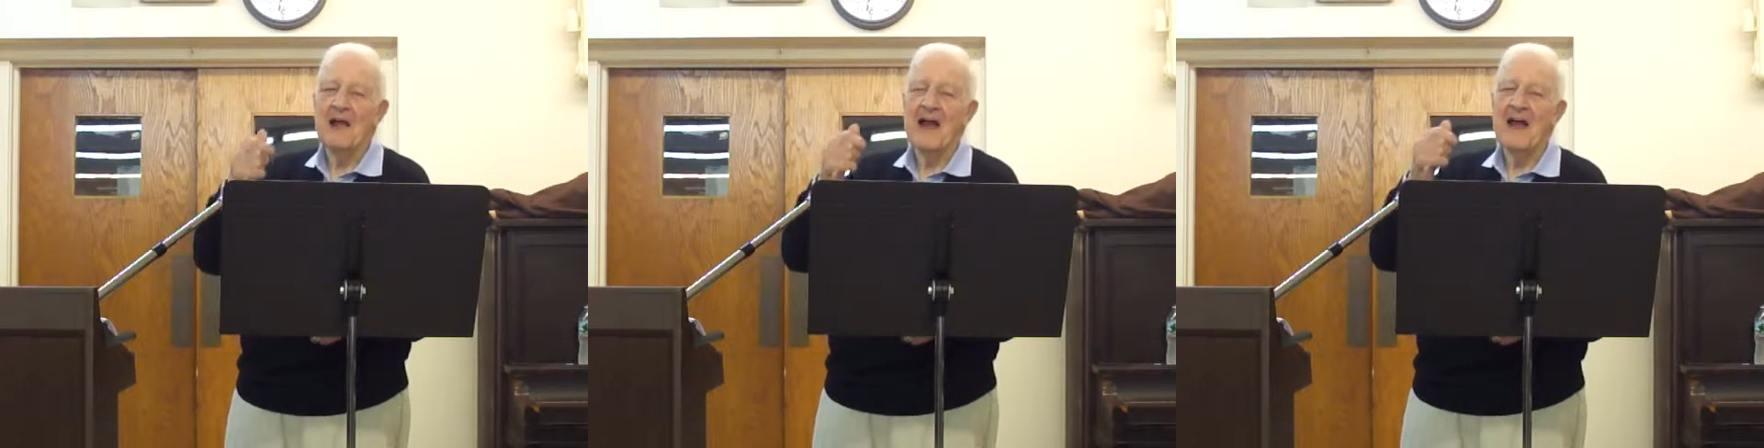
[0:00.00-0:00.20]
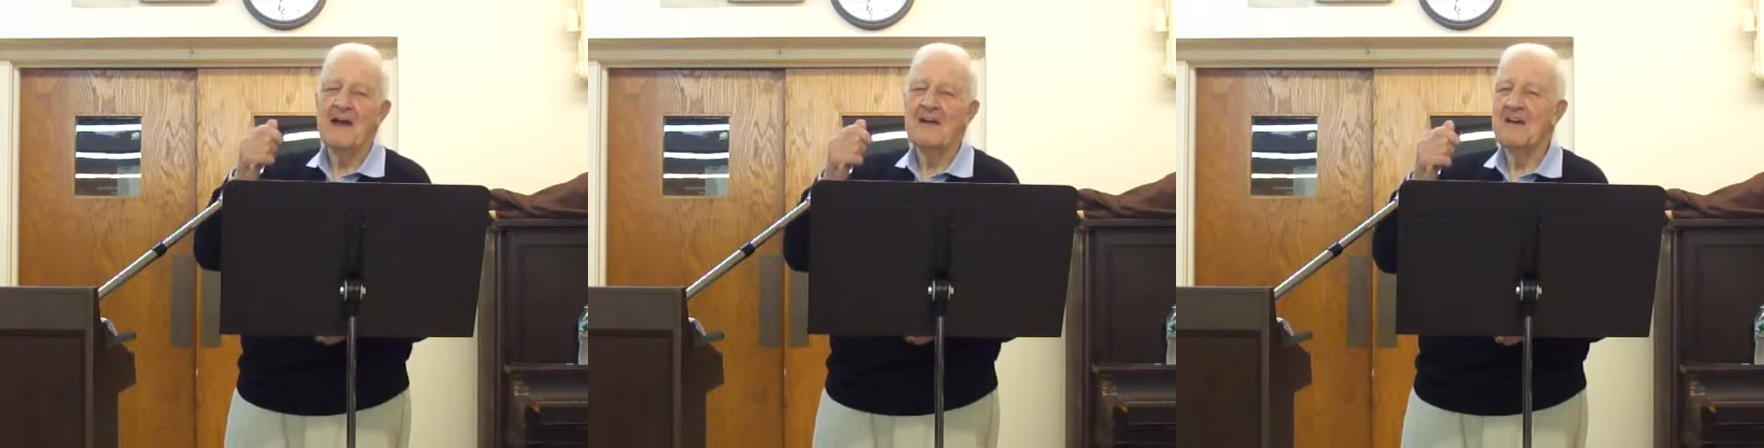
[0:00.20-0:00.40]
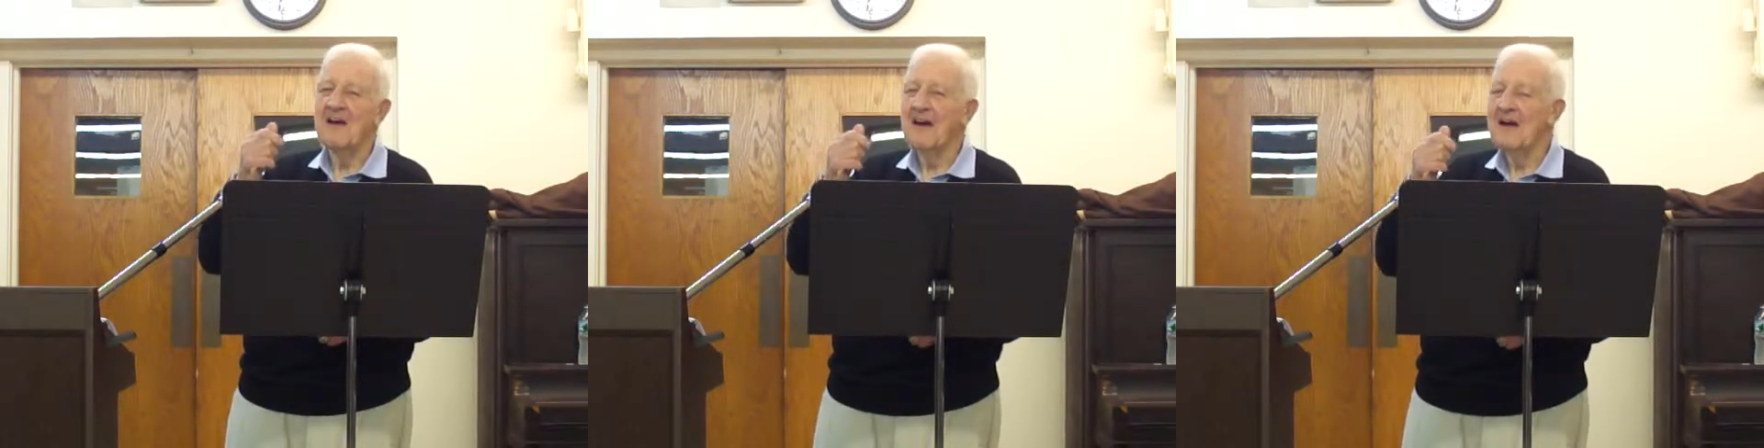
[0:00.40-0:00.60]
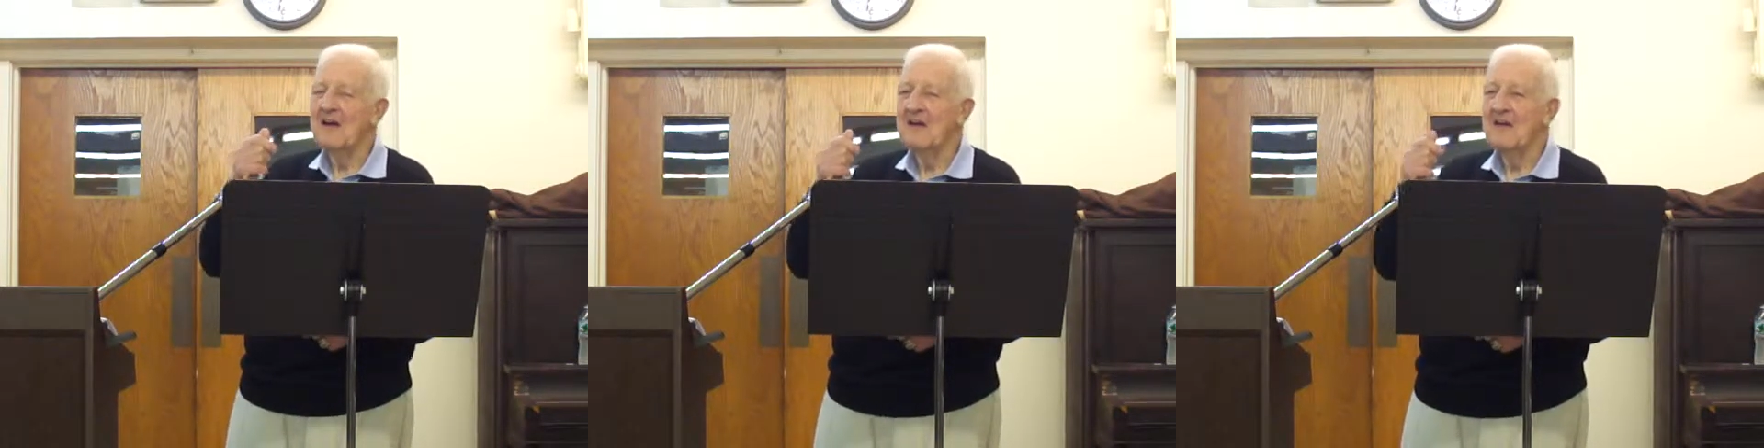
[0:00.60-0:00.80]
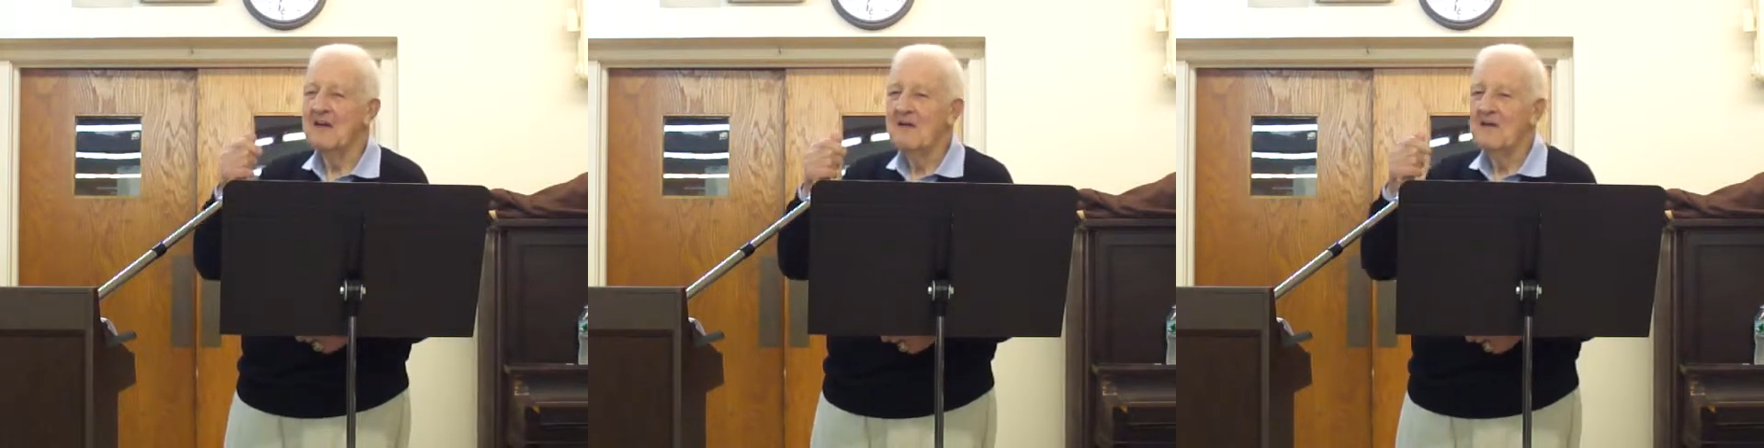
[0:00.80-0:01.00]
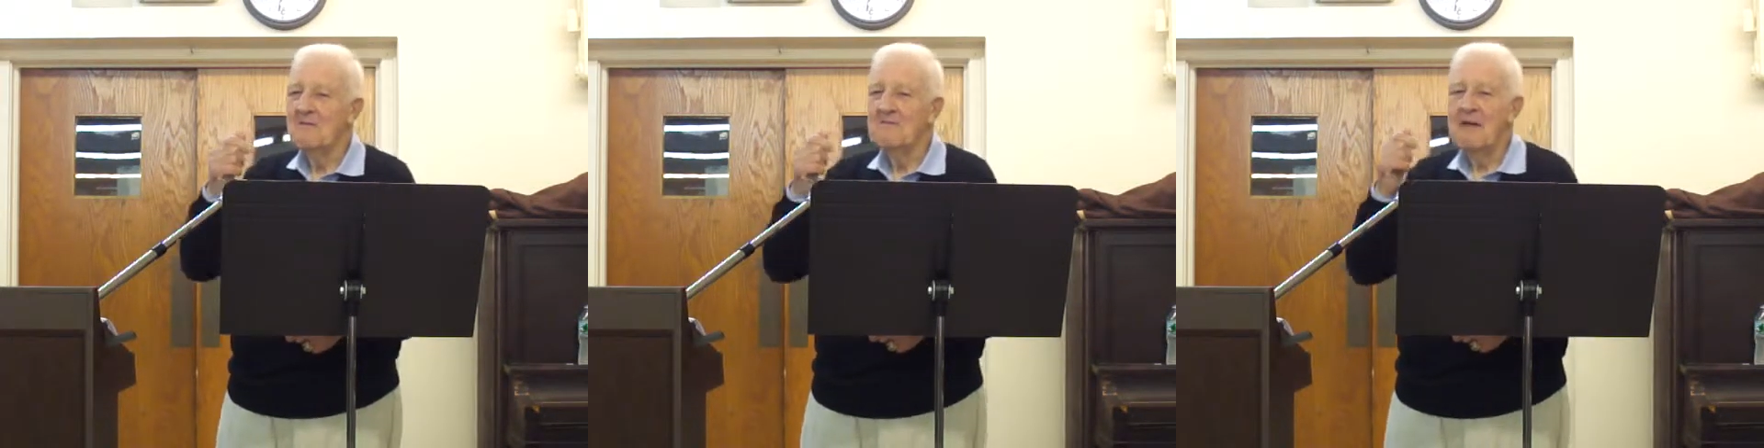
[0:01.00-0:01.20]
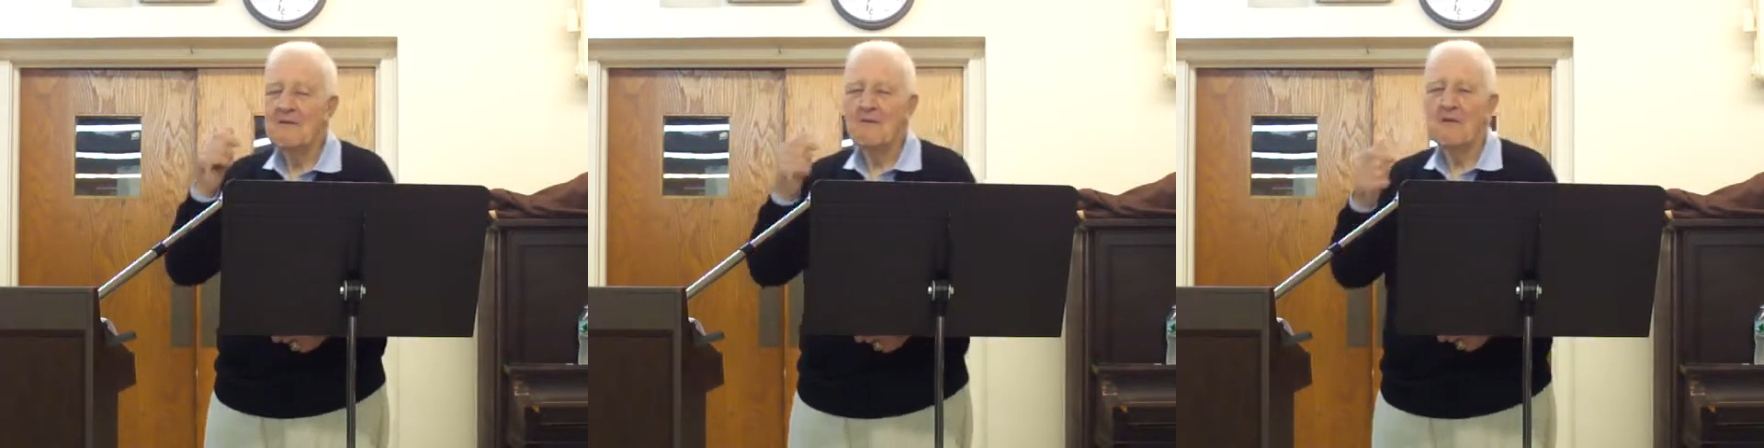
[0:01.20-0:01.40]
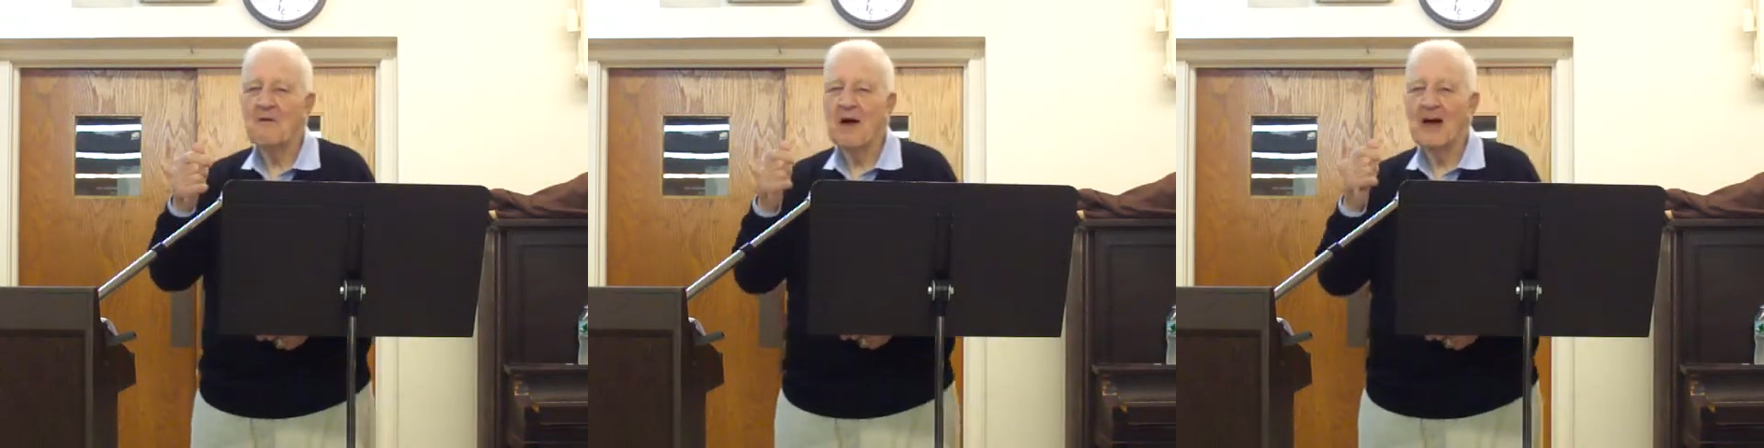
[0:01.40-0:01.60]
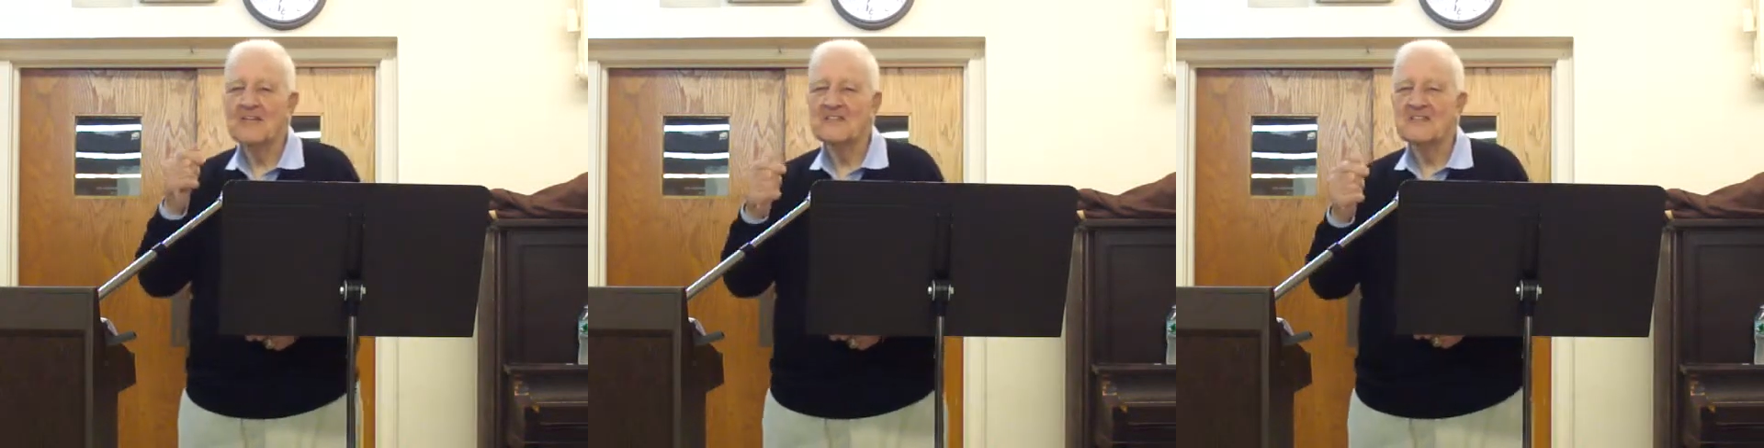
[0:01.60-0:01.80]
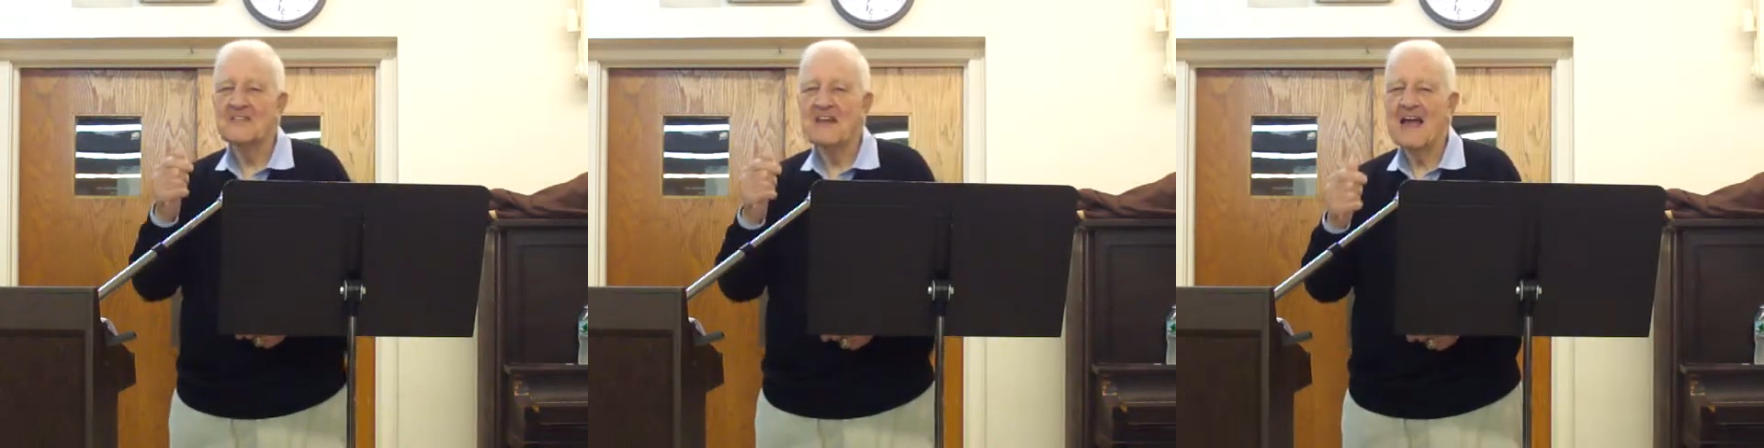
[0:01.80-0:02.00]
and
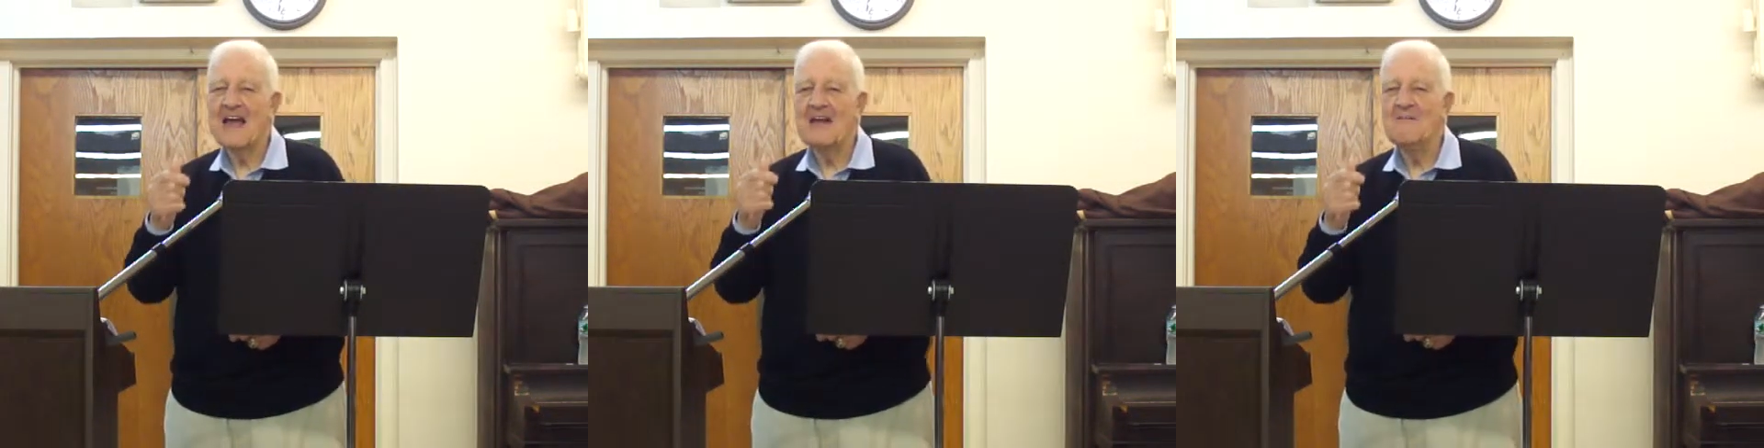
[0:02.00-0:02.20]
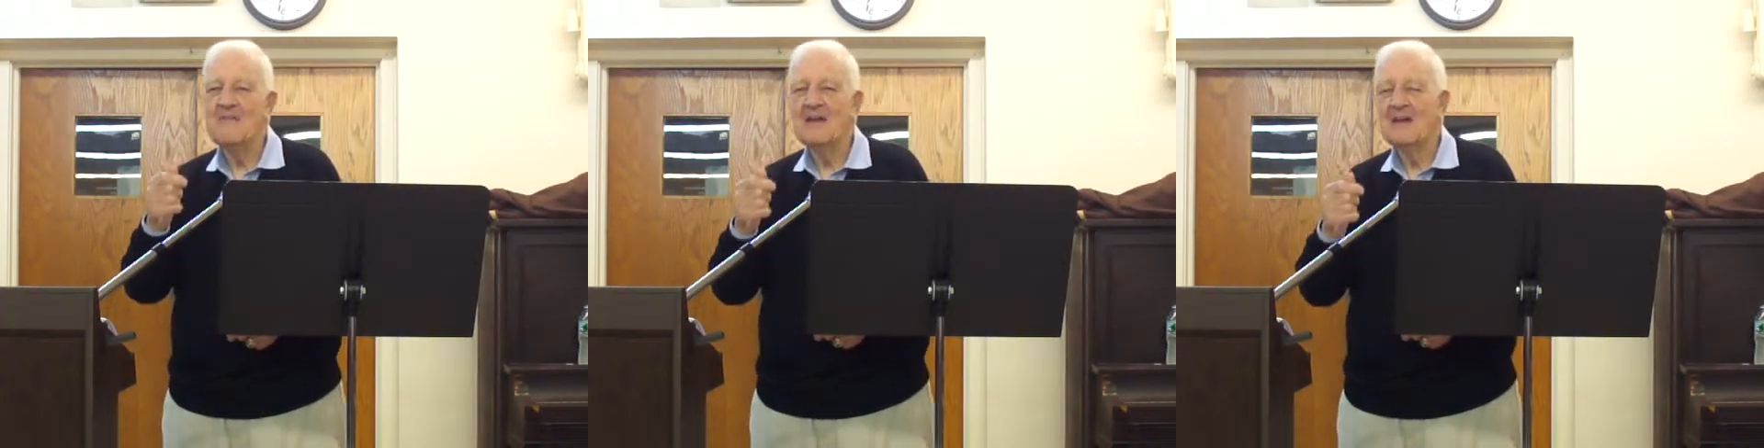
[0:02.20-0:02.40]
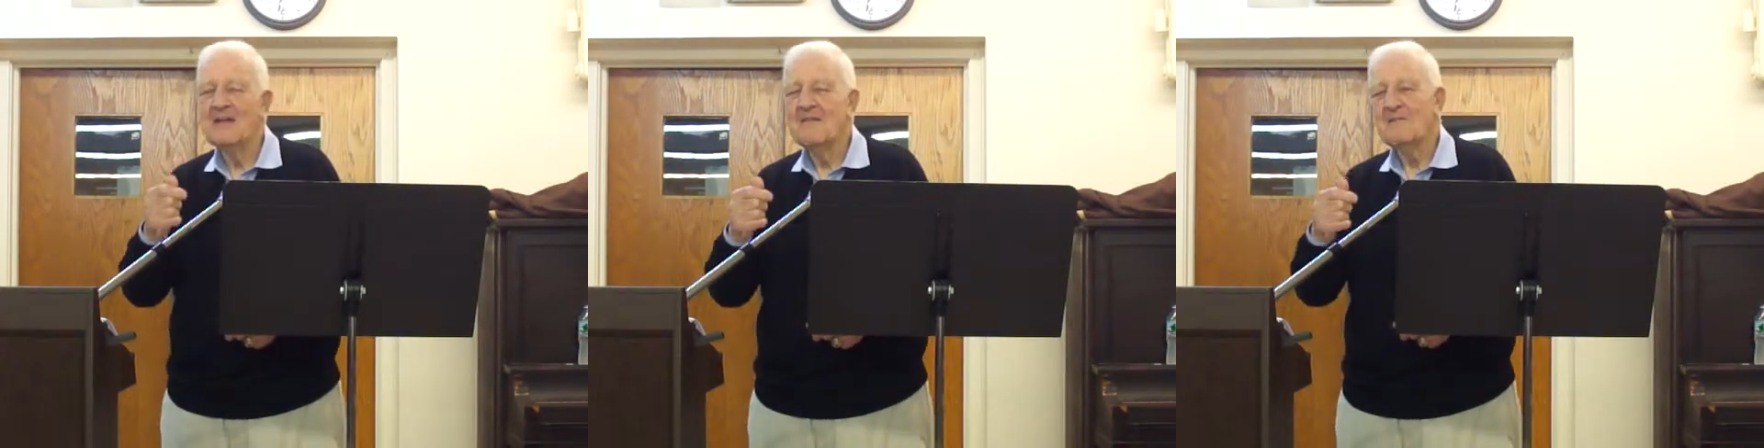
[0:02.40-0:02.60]
memorize your name.